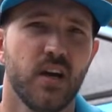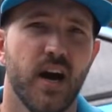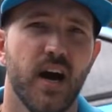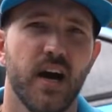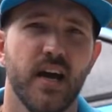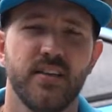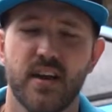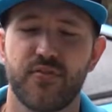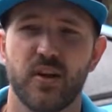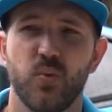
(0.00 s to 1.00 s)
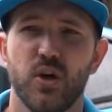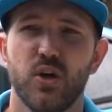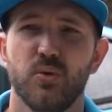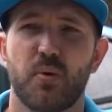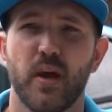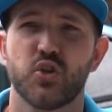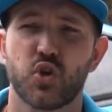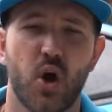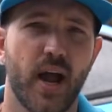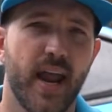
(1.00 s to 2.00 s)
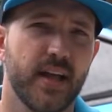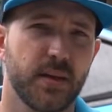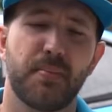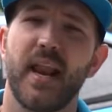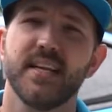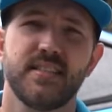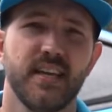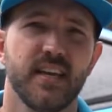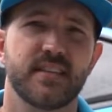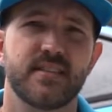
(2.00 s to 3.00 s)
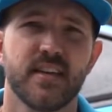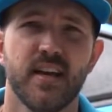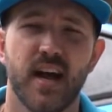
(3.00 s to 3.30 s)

It definitely will probably dry out the plastics,